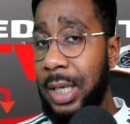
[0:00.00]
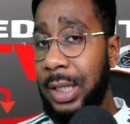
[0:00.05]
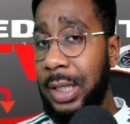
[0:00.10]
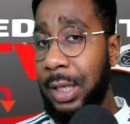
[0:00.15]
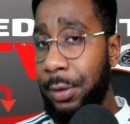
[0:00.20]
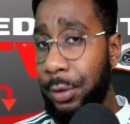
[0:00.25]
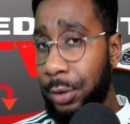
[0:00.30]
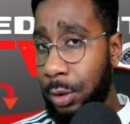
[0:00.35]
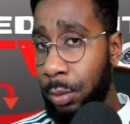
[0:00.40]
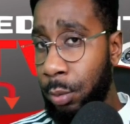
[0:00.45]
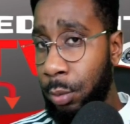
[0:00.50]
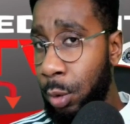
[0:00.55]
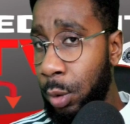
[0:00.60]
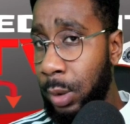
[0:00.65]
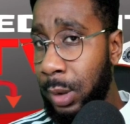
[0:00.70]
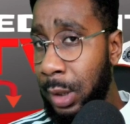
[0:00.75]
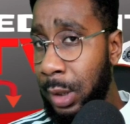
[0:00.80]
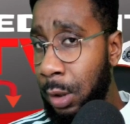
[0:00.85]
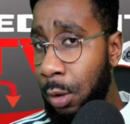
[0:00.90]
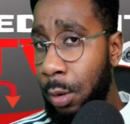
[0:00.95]
There was some
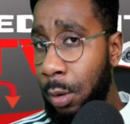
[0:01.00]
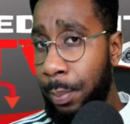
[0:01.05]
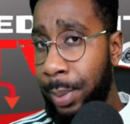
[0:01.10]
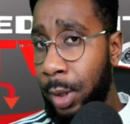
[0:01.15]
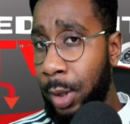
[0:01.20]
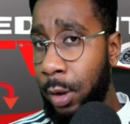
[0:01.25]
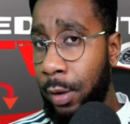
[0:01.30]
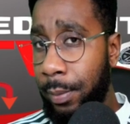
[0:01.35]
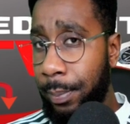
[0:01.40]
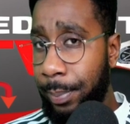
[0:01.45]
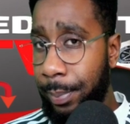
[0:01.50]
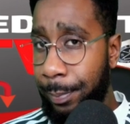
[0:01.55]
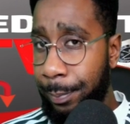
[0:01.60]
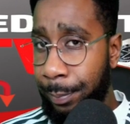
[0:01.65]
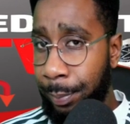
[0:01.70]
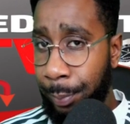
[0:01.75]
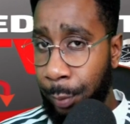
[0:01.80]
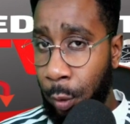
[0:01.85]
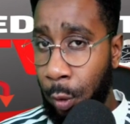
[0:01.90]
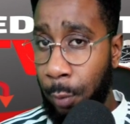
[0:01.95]
good little bit of
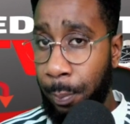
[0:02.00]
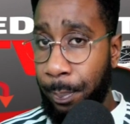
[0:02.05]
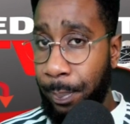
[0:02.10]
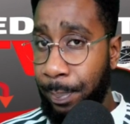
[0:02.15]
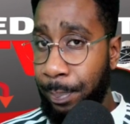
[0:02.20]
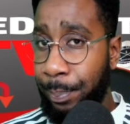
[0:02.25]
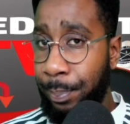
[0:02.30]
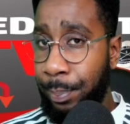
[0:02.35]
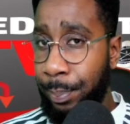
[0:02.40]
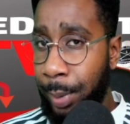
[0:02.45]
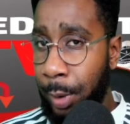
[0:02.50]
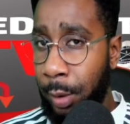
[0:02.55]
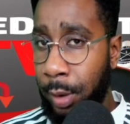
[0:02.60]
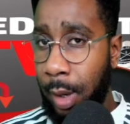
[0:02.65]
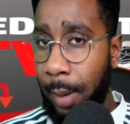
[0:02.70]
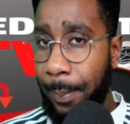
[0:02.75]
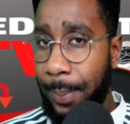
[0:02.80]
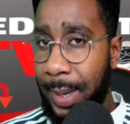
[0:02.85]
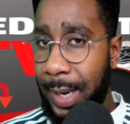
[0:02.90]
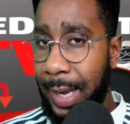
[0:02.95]
good build
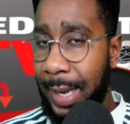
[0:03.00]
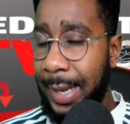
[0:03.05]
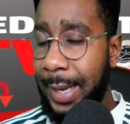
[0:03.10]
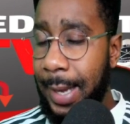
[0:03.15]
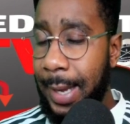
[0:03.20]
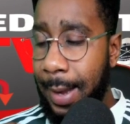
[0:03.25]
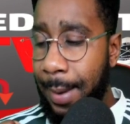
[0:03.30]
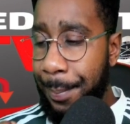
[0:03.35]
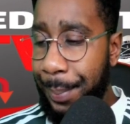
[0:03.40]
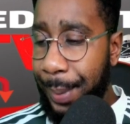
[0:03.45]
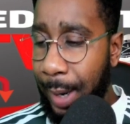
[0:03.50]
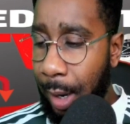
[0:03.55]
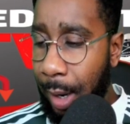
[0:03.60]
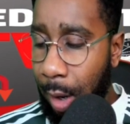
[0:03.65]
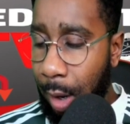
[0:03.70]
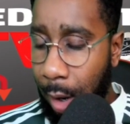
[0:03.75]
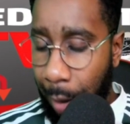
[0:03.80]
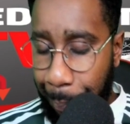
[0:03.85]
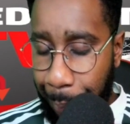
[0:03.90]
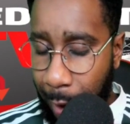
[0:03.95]
up play, but
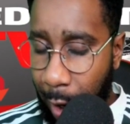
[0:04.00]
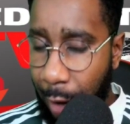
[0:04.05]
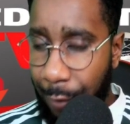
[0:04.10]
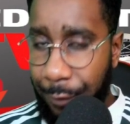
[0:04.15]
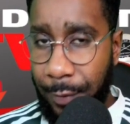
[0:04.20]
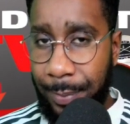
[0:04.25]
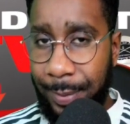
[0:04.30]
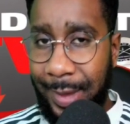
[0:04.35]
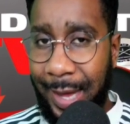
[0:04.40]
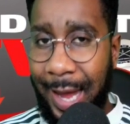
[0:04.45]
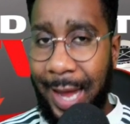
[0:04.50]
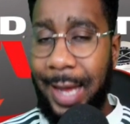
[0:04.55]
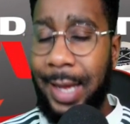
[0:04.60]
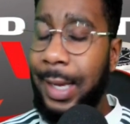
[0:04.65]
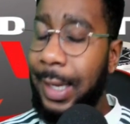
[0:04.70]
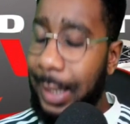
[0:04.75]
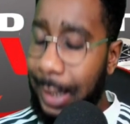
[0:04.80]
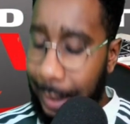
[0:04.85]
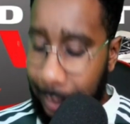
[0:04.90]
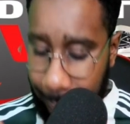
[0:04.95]
apart from that,
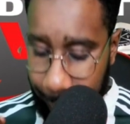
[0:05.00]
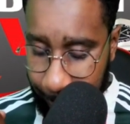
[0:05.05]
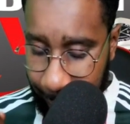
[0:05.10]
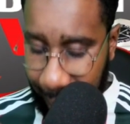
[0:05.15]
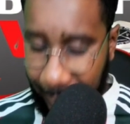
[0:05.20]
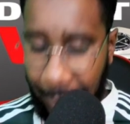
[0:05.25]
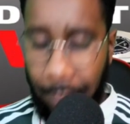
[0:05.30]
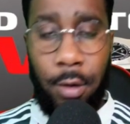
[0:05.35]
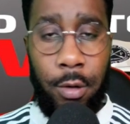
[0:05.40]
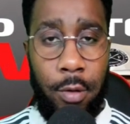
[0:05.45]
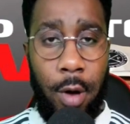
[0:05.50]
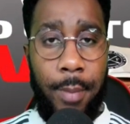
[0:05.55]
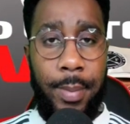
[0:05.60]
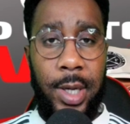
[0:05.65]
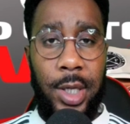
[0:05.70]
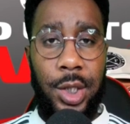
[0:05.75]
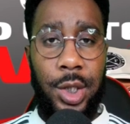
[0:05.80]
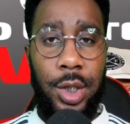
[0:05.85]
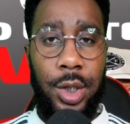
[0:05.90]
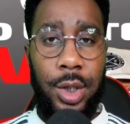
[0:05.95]
they were
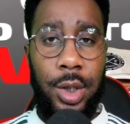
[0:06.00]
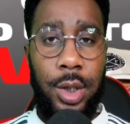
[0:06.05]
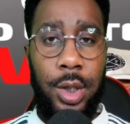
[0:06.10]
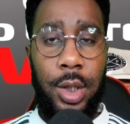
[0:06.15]
rubbish